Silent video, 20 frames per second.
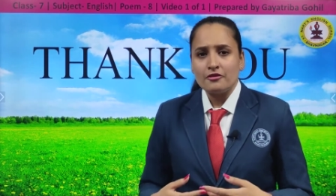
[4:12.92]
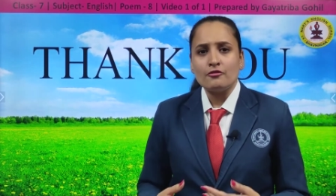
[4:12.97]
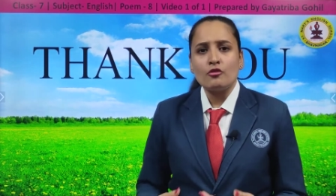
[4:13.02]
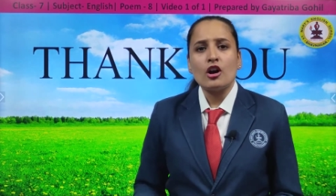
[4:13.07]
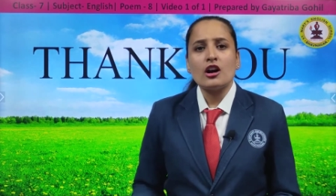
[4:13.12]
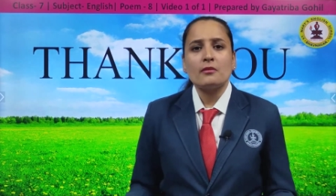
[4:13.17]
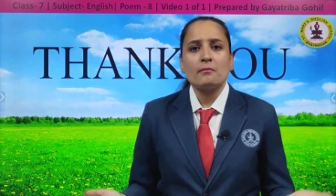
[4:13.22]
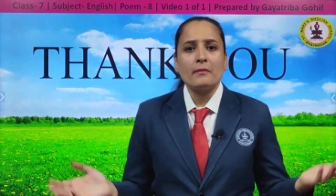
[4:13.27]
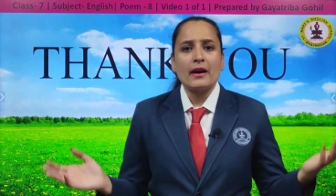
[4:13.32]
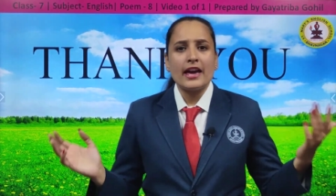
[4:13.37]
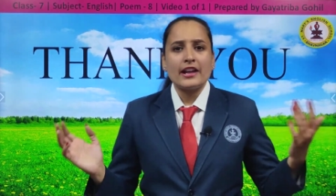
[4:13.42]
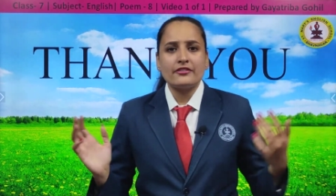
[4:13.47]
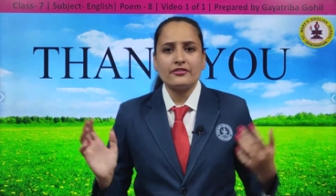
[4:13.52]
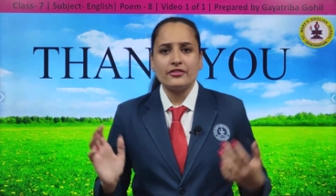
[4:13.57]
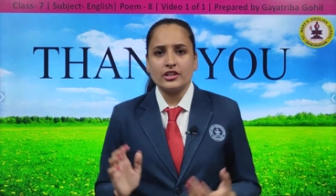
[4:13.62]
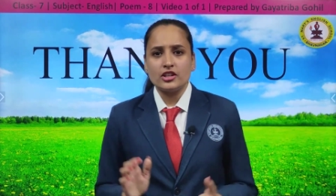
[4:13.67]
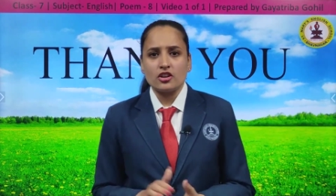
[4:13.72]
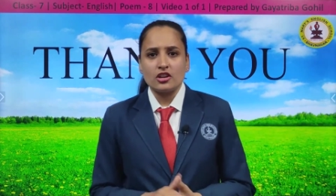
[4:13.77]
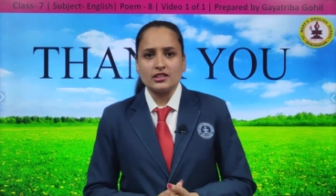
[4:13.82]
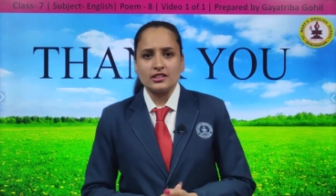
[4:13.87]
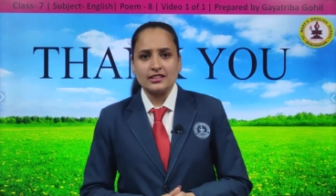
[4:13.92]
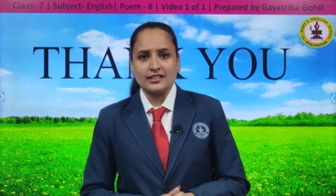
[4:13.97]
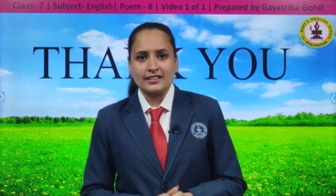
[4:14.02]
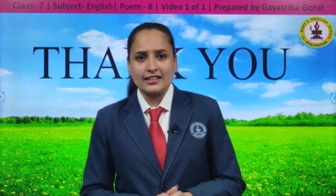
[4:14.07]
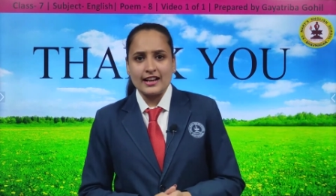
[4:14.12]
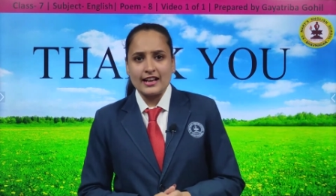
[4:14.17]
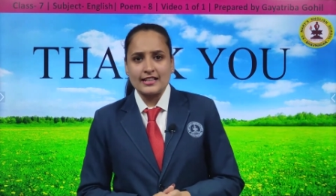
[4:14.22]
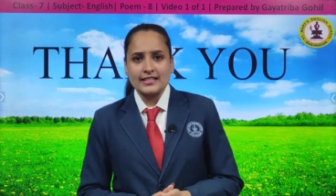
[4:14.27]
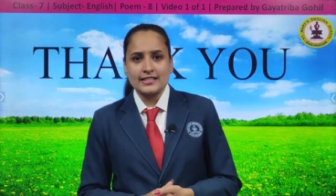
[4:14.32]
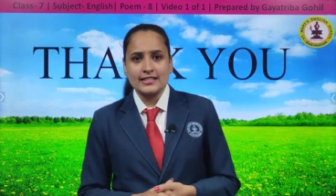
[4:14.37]
walk barefoot on the
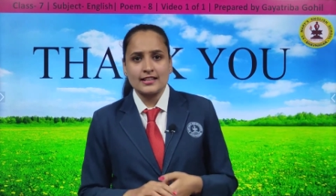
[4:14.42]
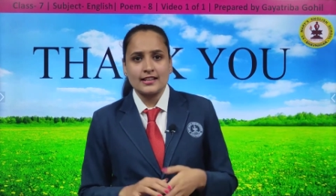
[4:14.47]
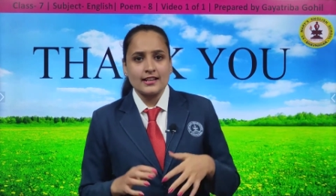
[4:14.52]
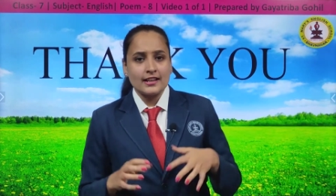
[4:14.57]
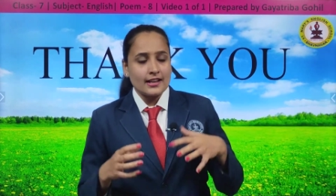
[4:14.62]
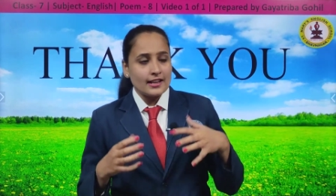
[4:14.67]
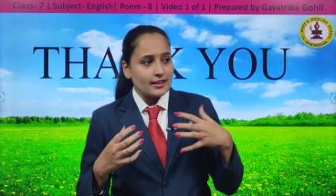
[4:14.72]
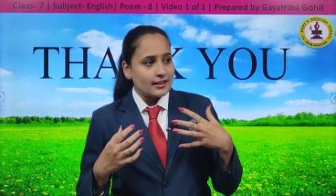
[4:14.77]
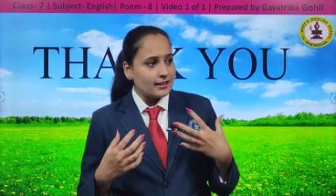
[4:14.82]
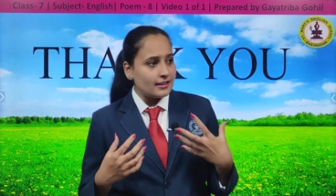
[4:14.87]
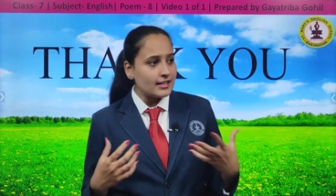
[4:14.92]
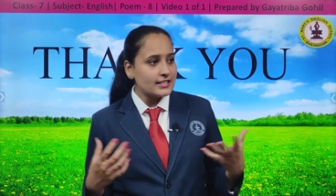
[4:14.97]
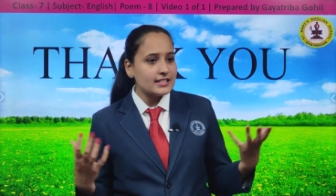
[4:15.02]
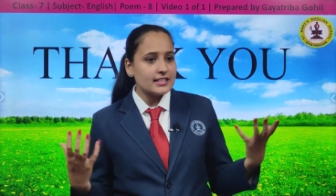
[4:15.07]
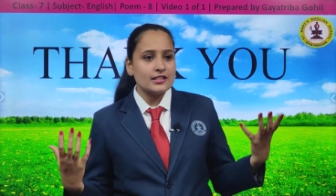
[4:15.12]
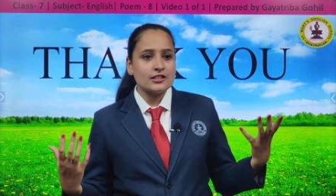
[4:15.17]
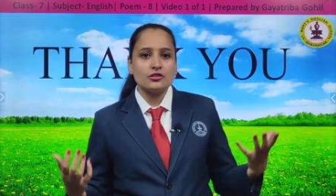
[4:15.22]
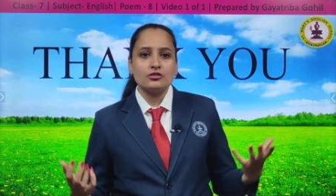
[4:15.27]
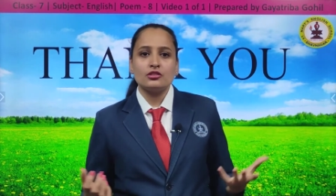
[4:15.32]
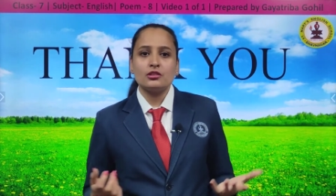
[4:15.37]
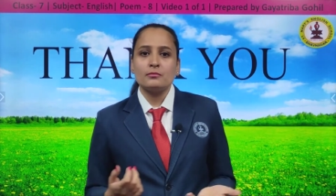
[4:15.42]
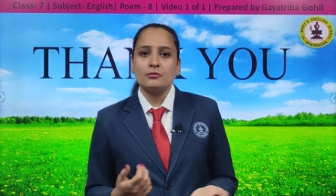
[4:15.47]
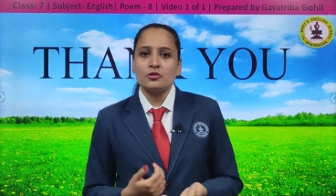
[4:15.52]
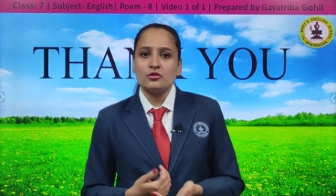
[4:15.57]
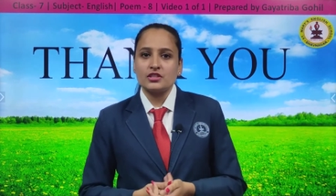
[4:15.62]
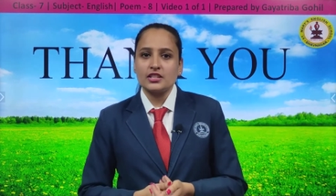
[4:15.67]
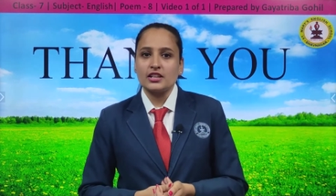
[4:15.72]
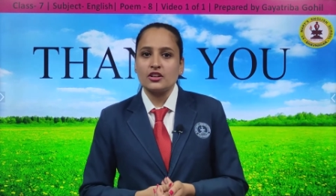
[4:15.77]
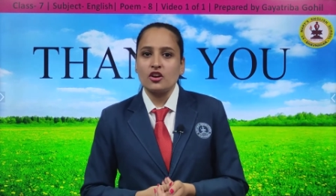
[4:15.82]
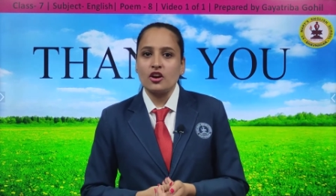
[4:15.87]
grass Listen to the
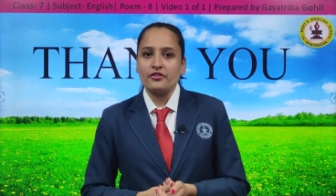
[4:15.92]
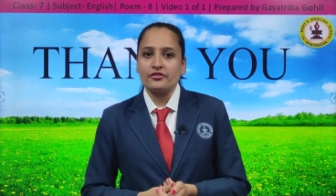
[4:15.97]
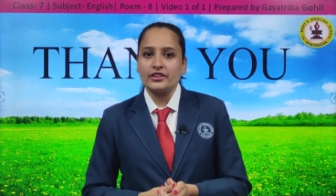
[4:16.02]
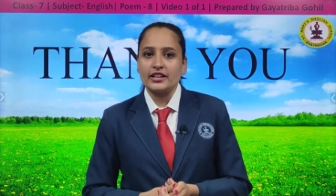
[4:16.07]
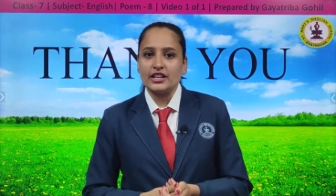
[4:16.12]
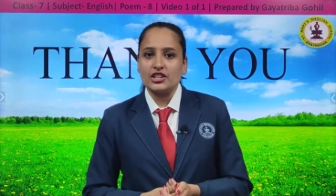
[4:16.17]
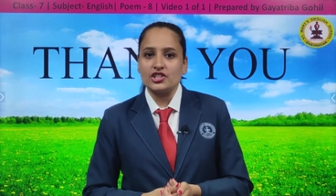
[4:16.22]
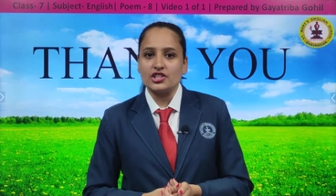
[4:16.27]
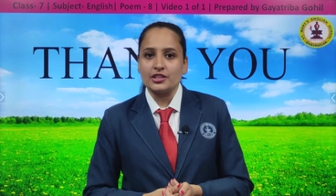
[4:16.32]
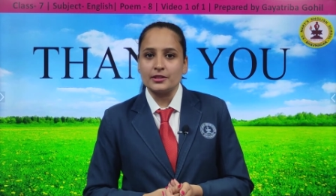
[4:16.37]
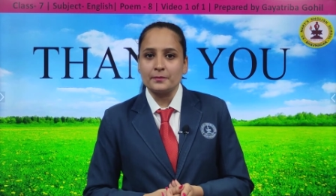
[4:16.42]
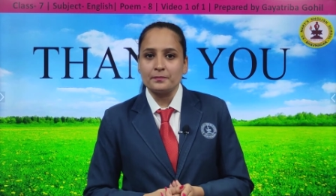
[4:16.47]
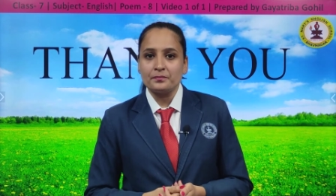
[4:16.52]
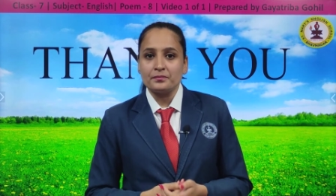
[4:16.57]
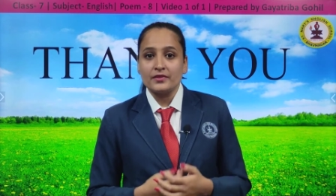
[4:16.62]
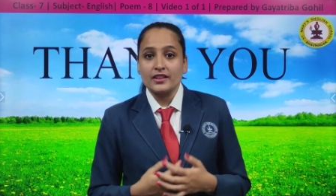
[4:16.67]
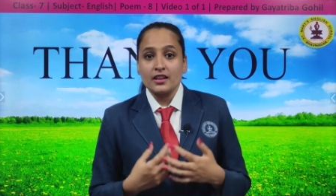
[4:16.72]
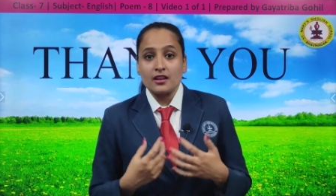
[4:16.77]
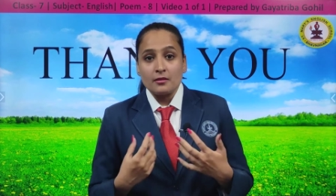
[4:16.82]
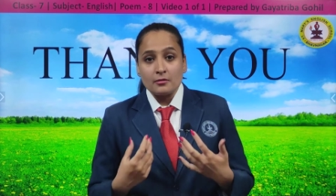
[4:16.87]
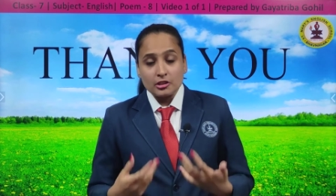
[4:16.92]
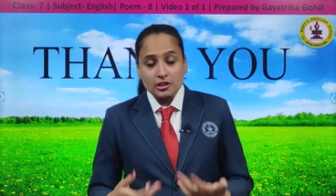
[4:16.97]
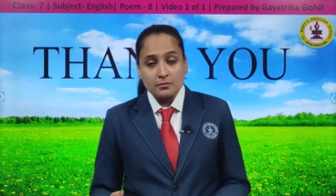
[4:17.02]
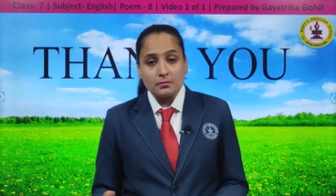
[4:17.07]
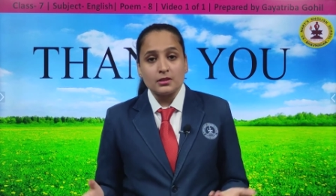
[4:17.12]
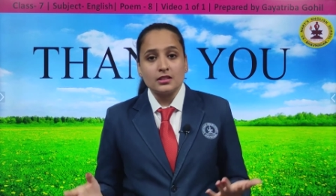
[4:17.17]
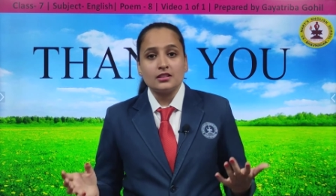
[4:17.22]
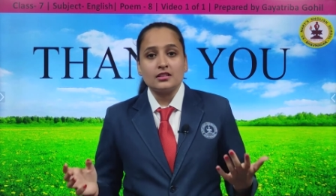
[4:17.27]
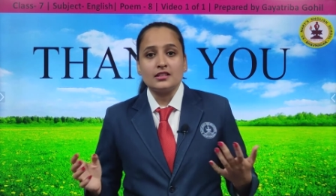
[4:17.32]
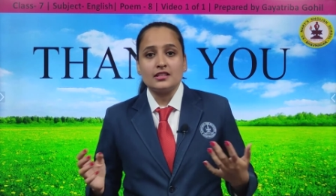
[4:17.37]
music of nature, the
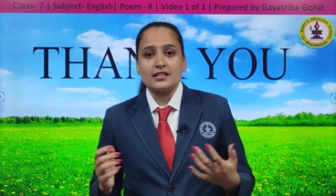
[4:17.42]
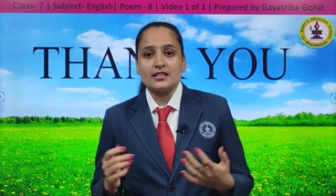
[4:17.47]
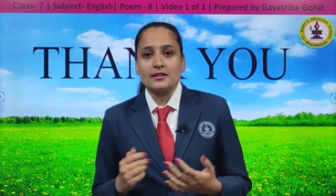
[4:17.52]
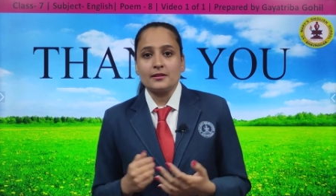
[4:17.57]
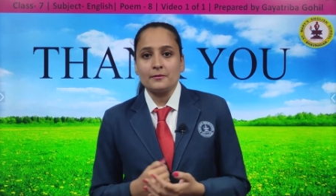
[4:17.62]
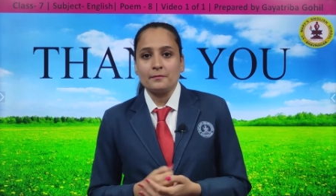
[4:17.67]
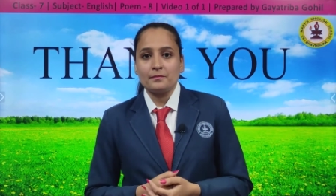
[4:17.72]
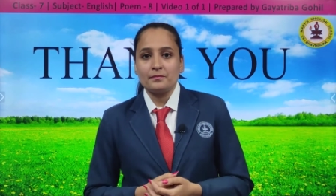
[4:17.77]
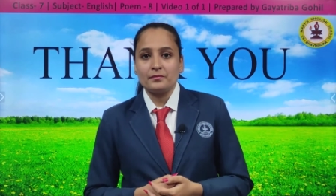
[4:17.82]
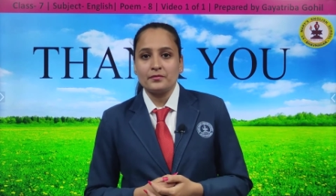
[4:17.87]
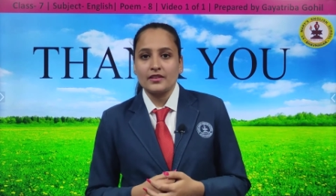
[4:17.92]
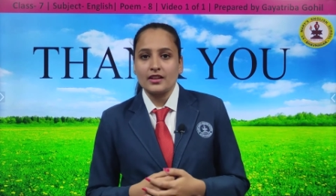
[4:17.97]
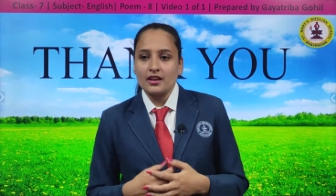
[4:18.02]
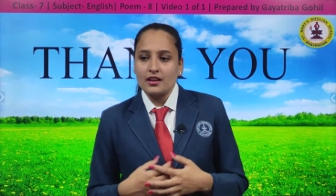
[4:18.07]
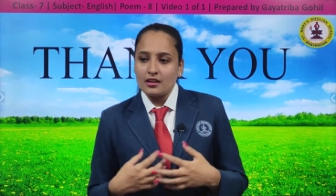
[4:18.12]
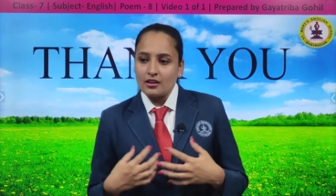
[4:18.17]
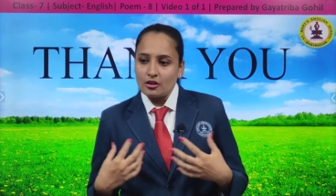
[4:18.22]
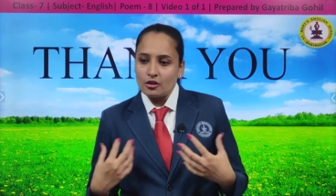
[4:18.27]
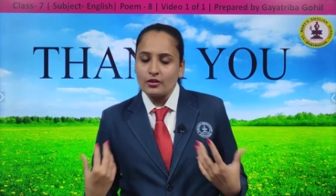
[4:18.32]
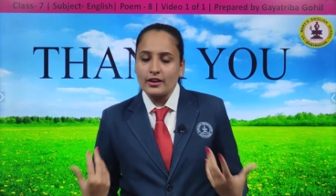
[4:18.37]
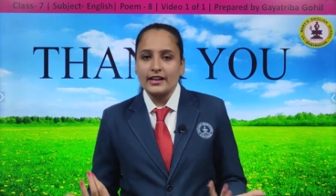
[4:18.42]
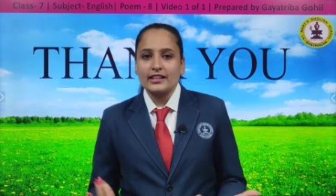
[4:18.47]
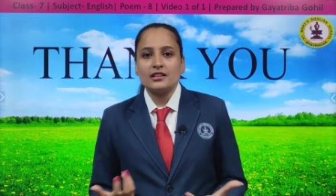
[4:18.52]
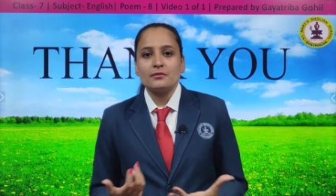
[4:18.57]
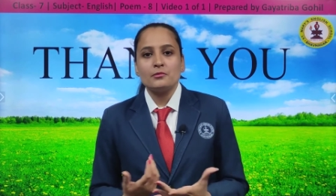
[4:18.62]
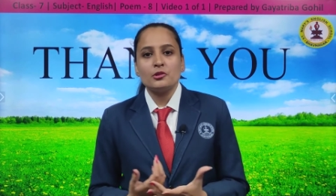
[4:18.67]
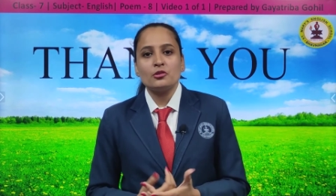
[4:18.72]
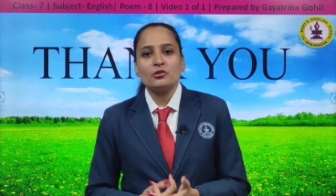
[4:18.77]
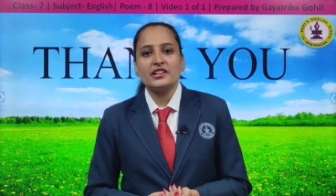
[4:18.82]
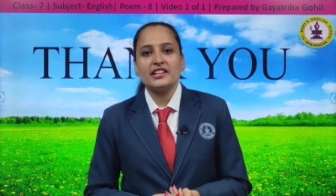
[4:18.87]
birds. Look at the
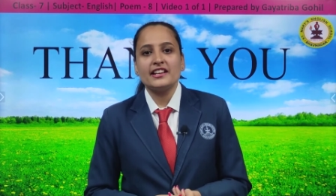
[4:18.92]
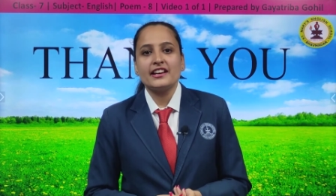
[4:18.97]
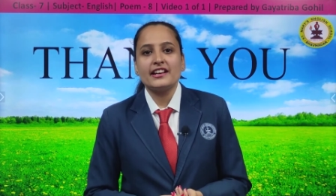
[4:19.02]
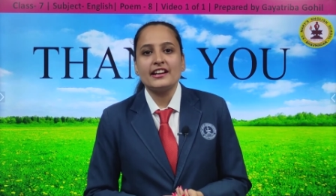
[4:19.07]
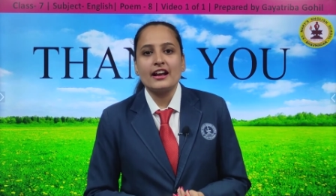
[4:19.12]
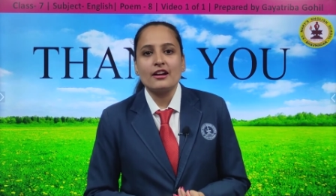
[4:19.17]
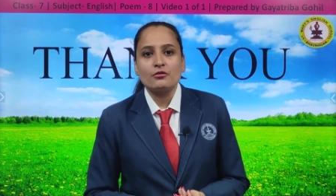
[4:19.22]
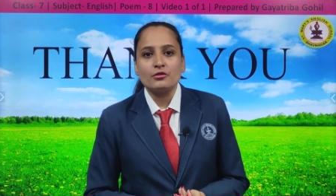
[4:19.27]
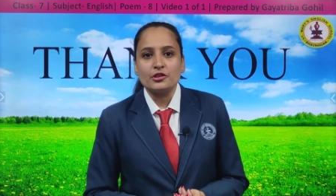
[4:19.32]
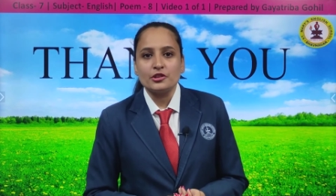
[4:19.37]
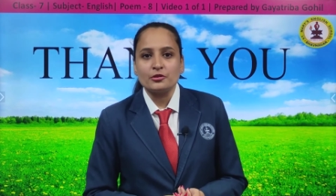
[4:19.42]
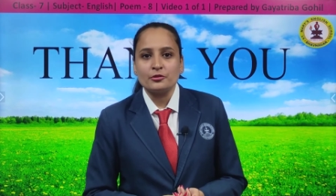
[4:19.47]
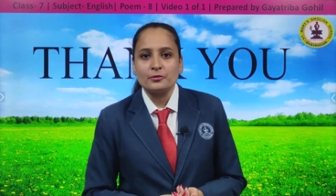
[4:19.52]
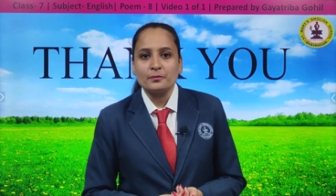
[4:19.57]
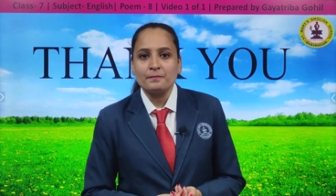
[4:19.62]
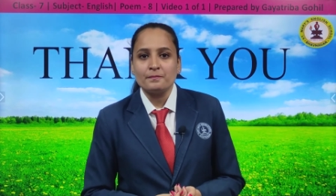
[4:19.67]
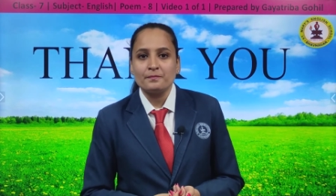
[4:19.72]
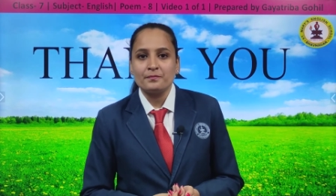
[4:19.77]
beauty around you.